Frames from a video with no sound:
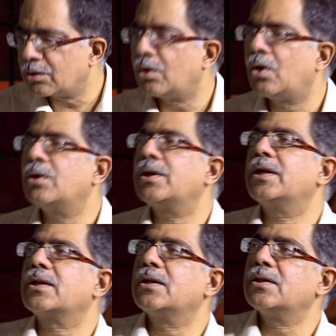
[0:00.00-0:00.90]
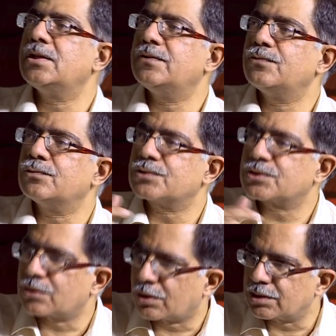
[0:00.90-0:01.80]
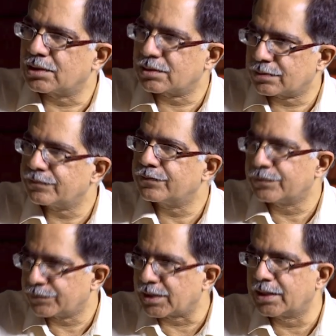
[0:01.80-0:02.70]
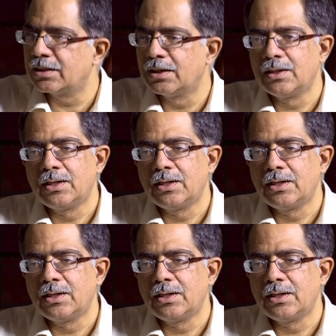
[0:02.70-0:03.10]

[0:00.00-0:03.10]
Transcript: or it can leave you stronger. stronger. Right?